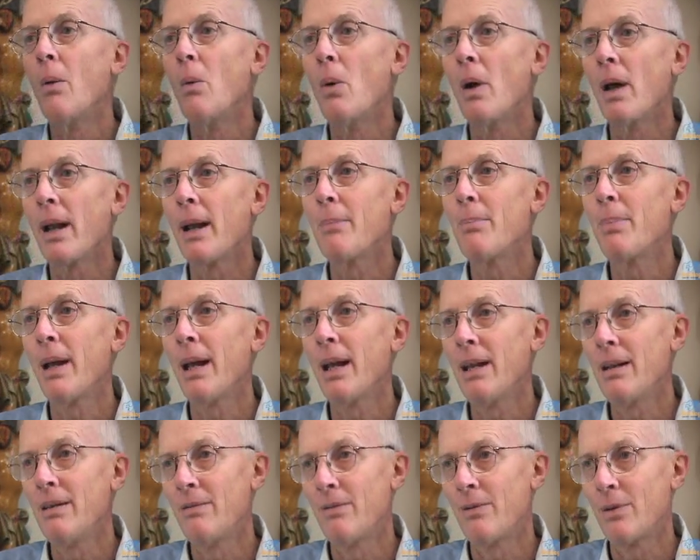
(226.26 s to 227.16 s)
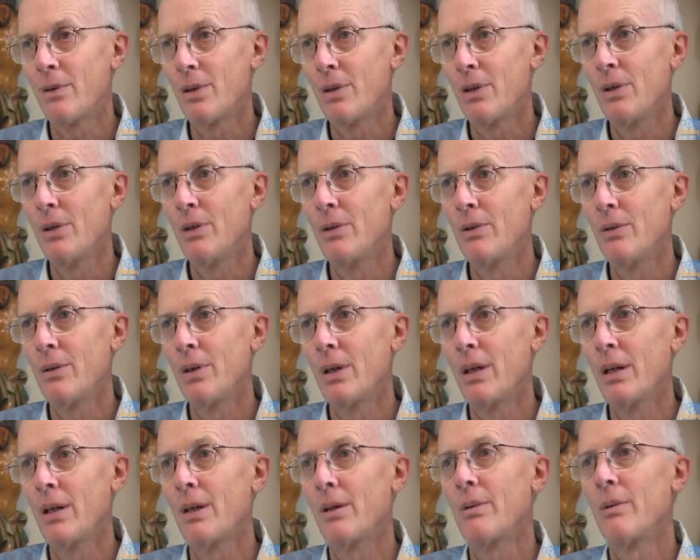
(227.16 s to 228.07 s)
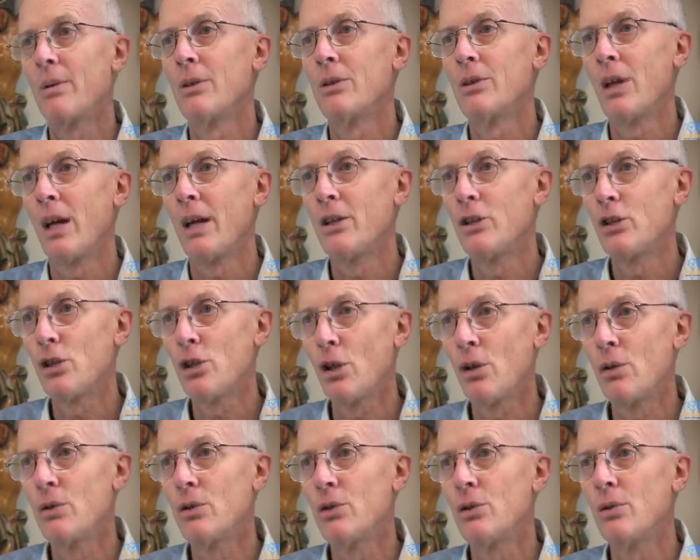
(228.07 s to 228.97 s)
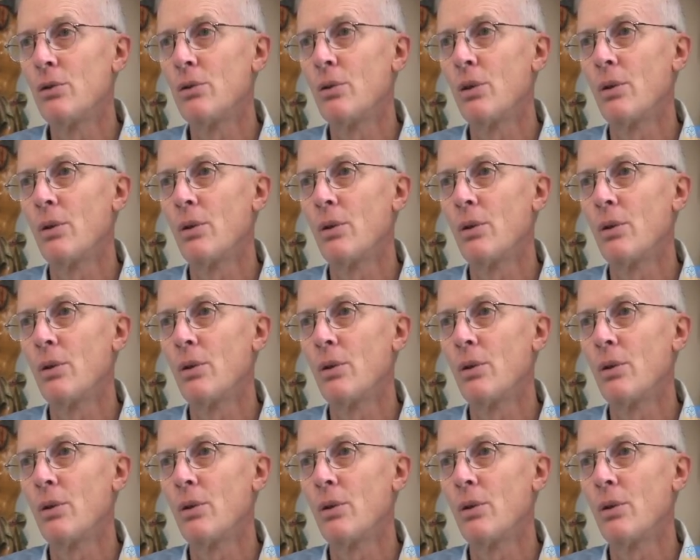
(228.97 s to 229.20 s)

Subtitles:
what I paid for you. In other words, I chose you,